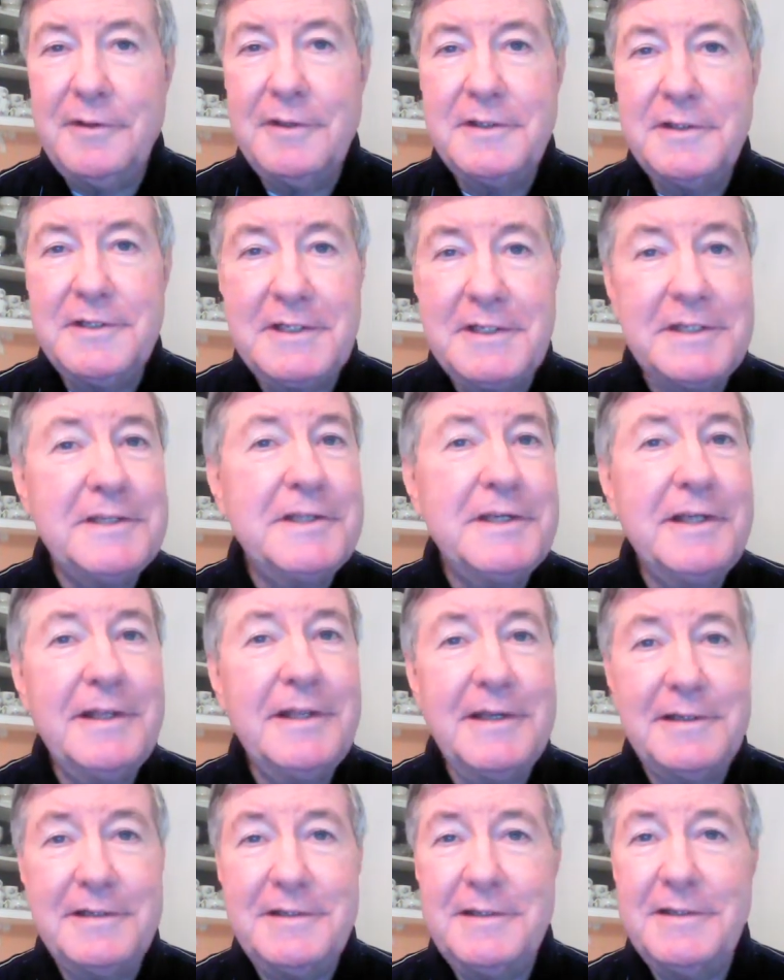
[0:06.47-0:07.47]
60
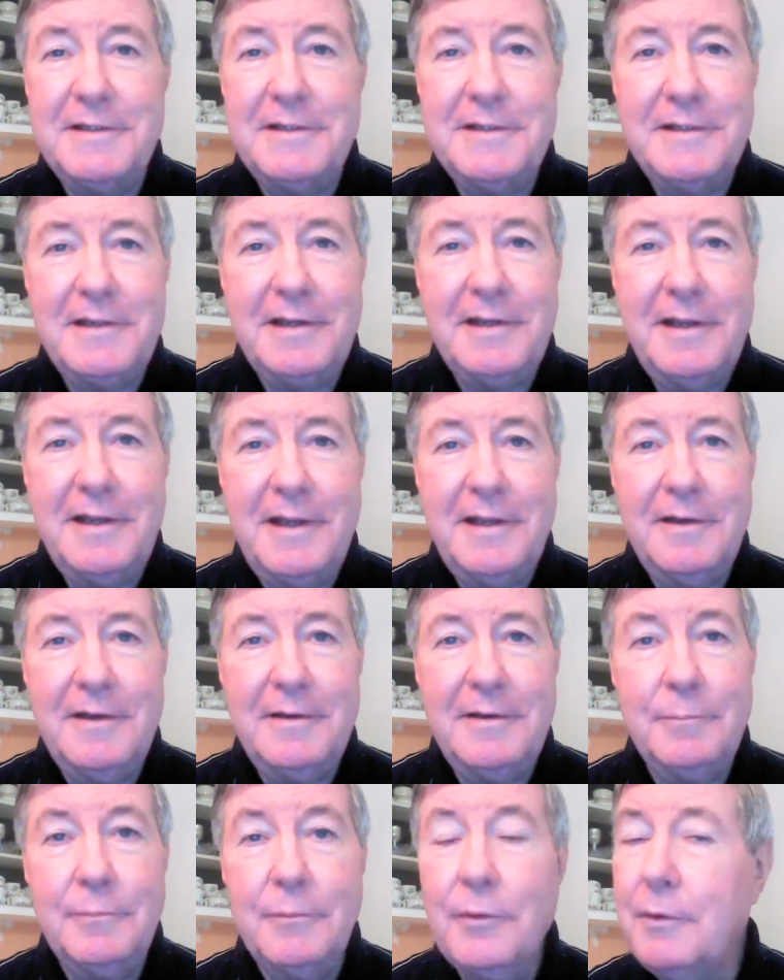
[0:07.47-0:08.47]
lessons to gain
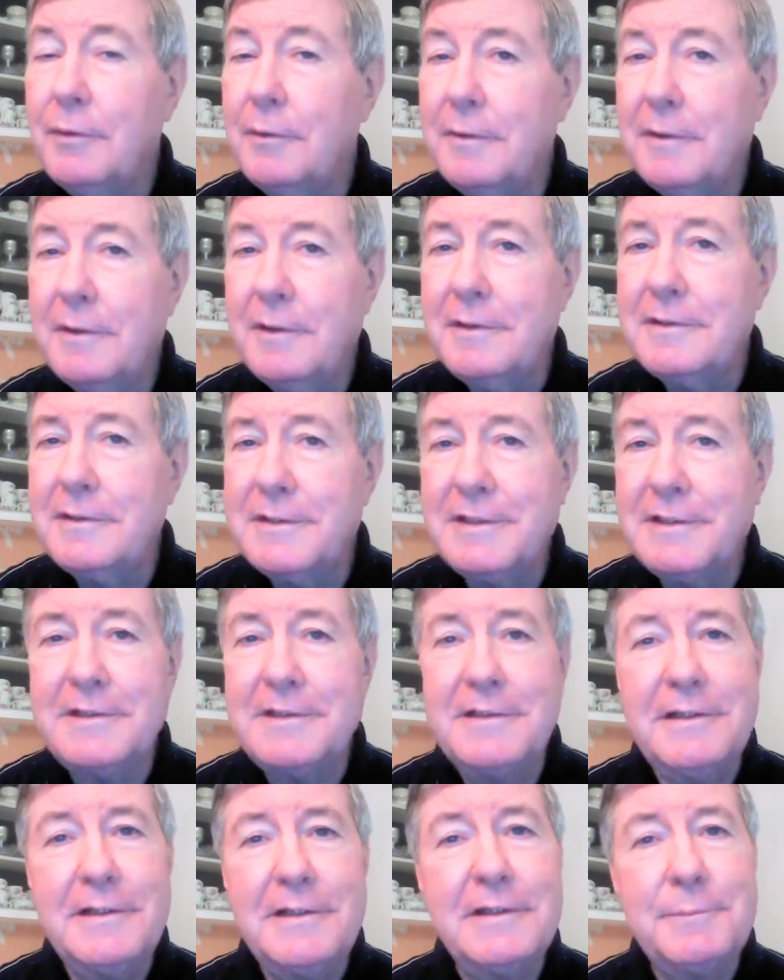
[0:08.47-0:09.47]
more than
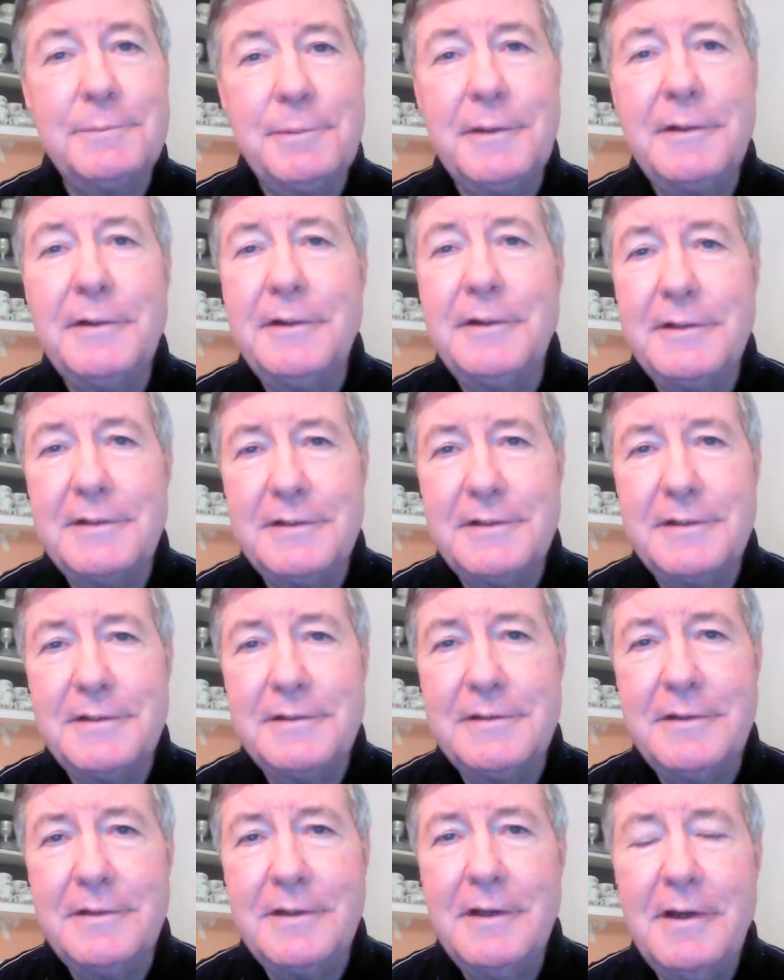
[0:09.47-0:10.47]
60
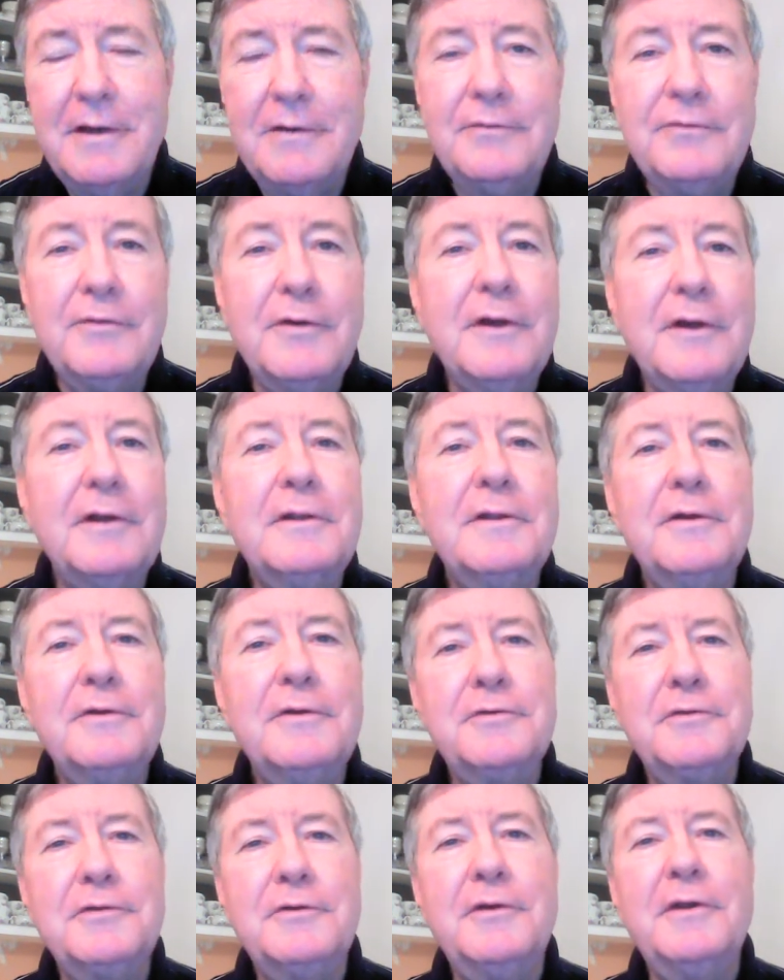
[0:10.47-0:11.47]
experiences of drawing
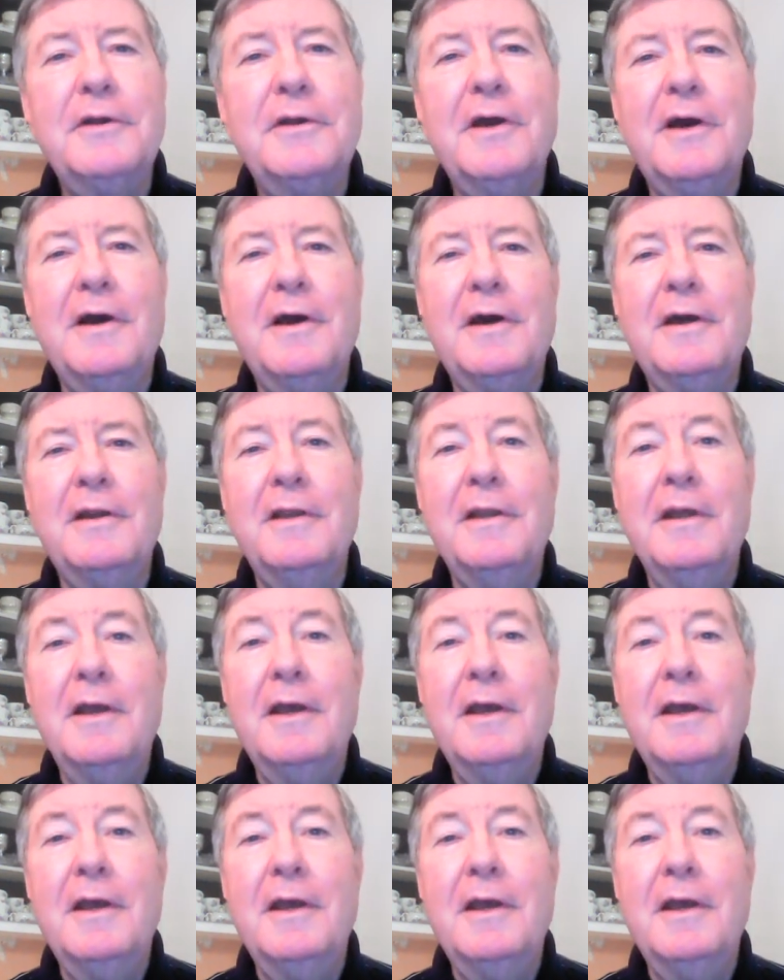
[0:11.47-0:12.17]
closer to God